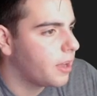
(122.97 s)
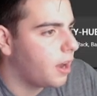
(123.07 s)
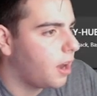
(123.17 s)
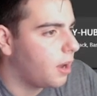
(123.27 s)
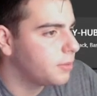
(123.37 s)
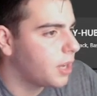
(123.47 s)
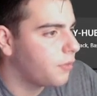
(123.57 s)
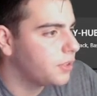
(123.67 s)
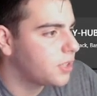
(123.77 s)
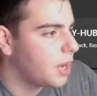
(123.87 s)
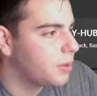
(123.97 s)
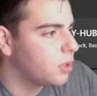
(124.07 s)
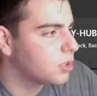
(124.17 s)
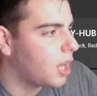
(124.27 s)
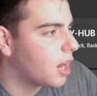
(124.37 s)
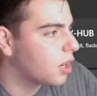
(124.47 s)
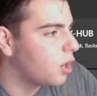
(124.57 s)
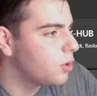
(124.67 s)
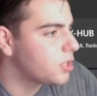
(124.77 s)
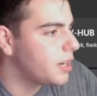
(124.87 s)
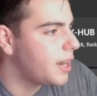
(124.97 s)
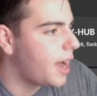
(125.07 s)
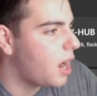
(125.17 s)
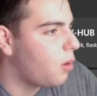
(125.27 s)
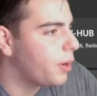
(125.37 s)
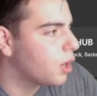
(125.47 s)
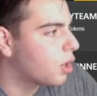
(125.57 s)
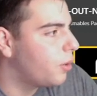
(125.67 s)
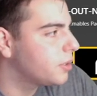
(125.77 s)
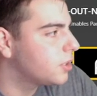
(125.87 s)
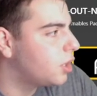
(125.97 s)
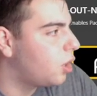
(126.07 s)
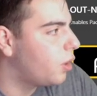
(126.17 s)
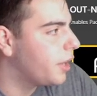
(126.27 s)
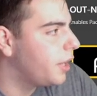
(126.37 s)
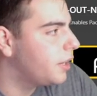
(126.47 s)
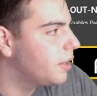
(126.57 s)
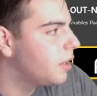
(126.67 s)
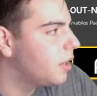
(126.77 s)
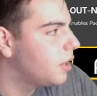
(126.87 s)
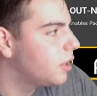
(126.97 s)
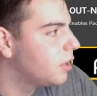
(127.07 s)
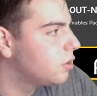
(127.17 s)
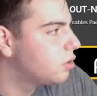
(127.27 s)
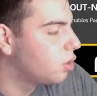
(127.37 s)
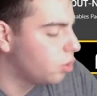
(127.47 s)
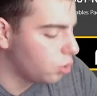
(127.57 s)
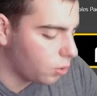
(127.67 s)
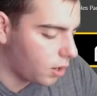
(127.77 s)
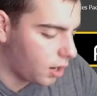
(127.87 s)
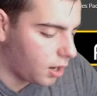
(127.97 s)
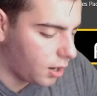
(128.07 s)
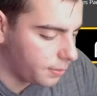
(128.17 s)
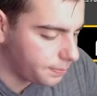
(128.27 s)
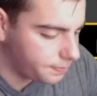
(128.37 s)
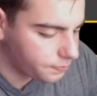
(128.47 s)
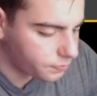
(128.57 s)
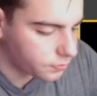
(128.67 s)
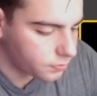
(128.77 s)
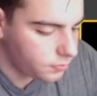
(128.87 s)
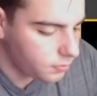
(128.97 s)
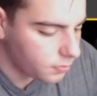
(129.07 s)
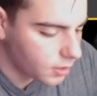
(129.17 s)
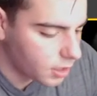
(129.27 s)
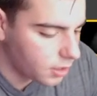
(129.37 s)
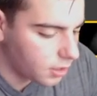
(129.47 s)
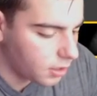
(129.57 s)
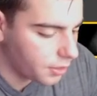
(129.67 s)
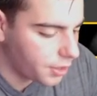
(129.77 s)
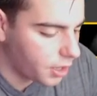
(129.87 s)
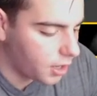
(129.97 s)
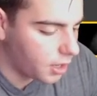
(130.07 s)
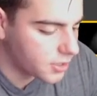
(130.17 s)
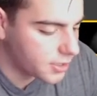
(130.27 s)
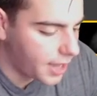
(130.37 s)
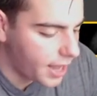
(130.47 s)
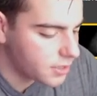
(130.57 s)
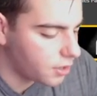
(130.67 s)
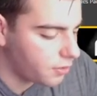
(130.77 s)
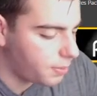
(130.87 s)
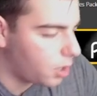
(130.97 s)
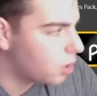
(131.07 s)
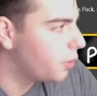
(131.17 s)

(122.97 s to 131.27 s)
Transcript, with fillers: um, definitely type in those locker codes. And now we are going to go in to um, the stats of Buck